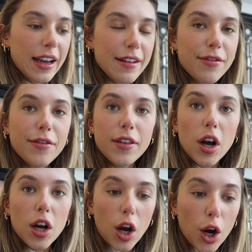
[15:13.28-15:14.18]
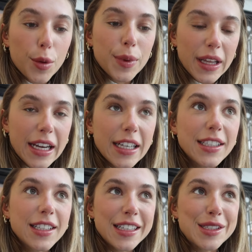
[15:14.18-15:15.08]
if our
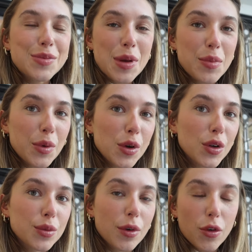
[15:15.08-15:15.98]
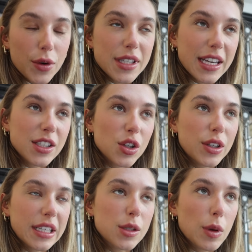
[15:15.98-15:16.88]
plane needs people, before it was
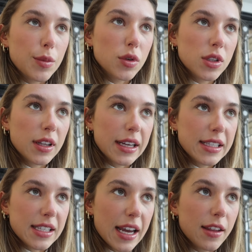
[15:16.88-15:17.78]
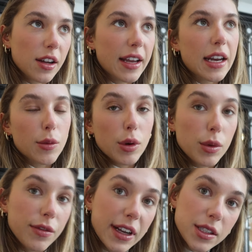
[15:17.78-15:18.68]
canceled, needs people to like stay, they're like anyone
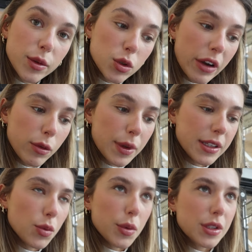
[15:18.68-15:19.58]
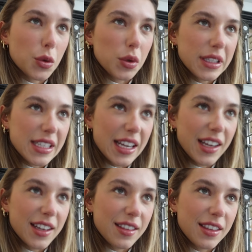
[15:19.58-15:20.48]
with flexible travel plans, we would totally
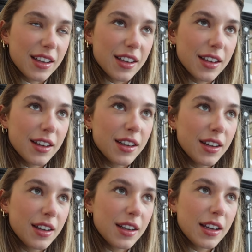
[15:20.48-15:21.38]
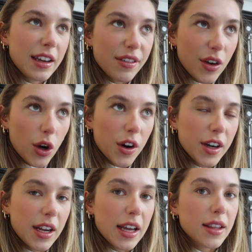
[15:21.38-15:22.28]
take the gift
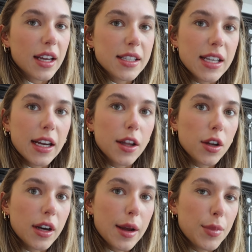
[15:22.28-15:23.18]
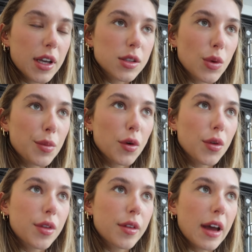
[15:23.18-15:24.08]
card and like stay another night because we
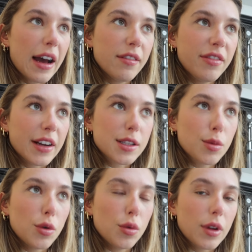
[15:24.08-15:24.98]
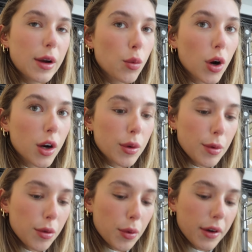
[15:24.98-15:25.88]
both have flexible like work. We
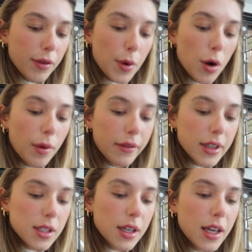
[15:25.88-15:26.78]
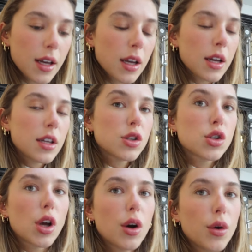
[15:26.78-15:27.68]
both work from home, obviously.
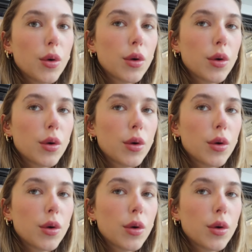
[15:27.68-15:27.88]
So